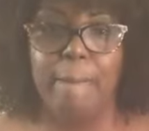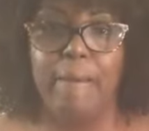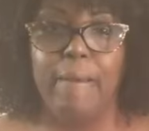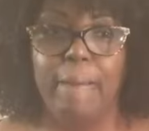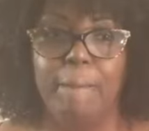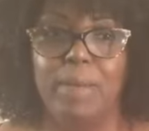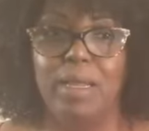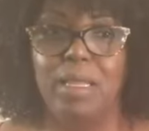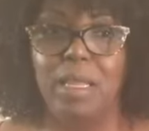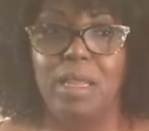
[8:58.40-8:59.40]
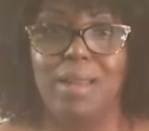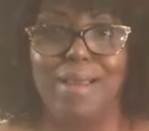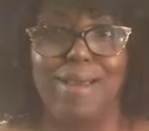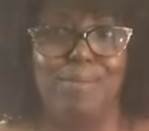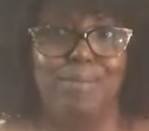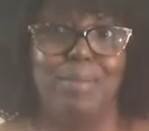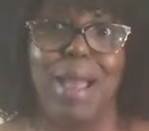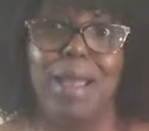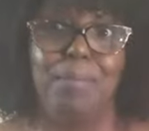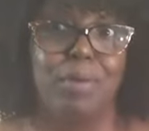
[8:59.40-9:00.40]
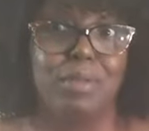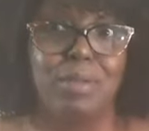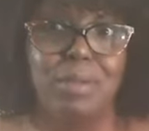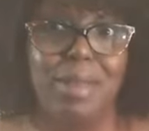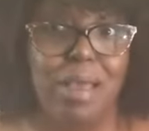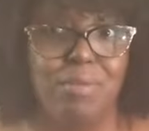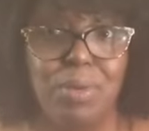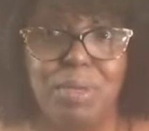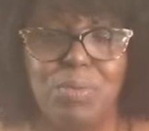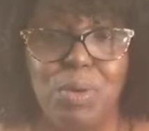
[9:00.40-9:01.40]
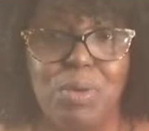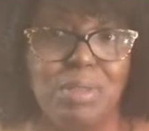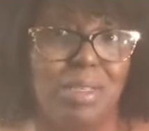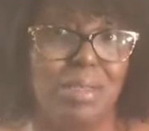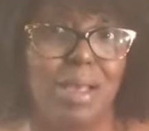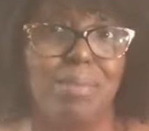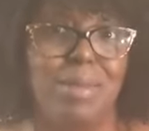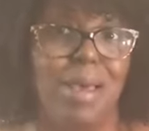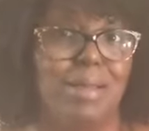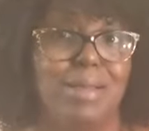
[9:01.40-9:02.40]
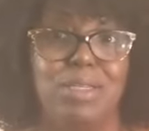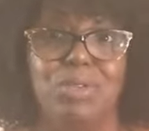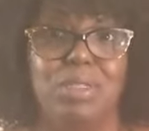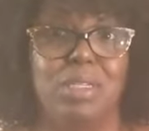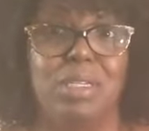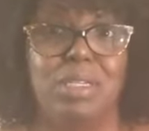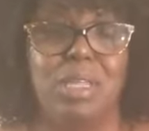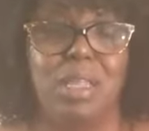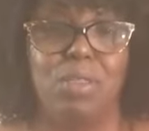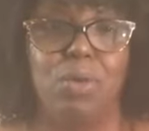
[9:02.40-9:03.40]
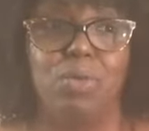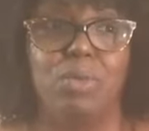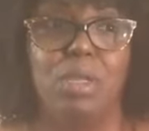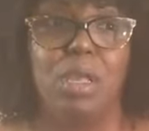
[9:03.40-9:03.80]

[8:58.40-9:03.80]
um, again, I personally have no experience, because I'm not interested in, in those.